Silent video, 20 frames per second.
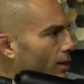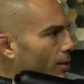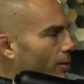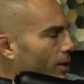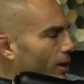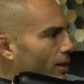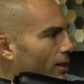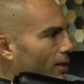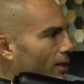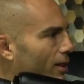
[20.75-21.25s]
I
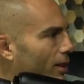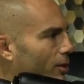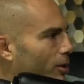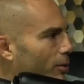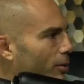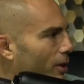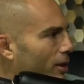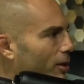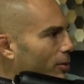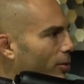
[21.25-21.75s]
mean, that
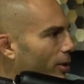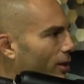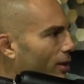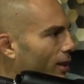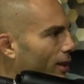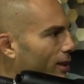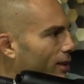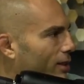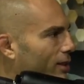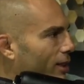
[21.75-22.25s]
was it's been
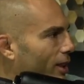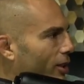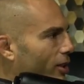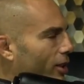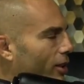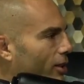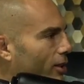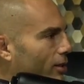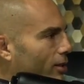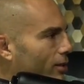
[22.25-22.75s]
like 10
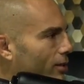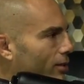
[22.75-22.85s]
years.